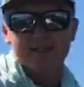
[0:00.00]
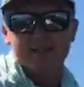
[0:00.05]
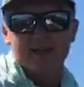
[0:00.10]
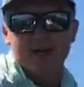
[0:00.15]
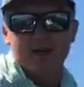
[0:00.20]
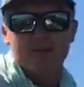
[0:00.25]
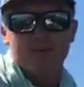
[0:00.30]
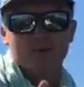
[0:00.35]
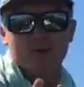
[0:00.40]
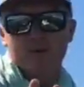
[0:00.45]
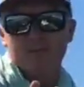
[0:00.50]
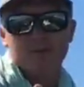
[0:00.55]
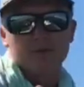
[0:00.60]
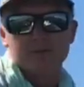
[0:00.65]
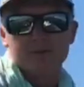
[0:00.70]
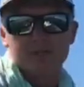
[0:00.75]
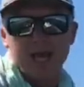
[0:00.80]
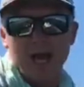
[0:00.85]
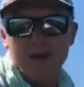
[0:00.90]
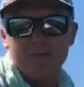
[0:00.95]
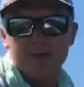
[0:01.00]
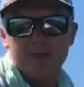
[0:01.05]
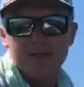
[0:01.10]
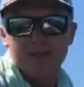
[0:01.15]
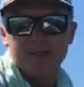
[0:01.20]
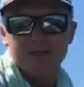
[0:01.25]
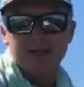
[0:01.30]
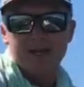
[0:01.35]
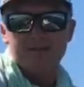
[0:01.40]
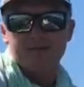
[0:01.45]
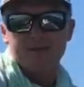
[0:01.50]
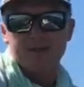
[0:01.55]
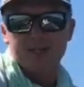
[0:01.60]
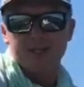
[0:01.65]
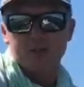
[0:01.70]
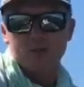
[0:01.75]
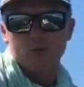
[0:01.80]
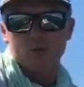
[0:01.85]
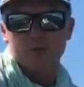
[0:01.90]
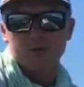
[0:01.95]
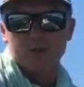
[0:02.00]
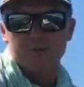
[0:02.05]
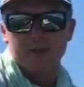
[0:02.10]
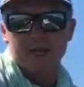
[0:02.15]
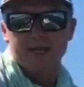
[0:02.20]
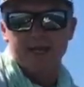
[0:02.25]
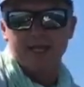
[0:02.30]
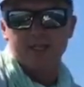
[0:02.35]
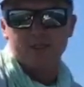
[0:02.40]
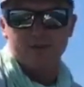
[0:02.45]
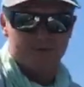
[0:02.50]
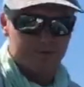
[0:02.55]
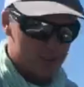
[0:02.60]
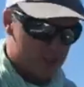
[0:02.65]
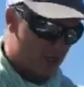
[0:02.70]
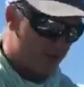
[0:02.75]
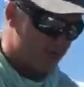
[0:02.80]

no problems happened, everything's awesome, they catch a fish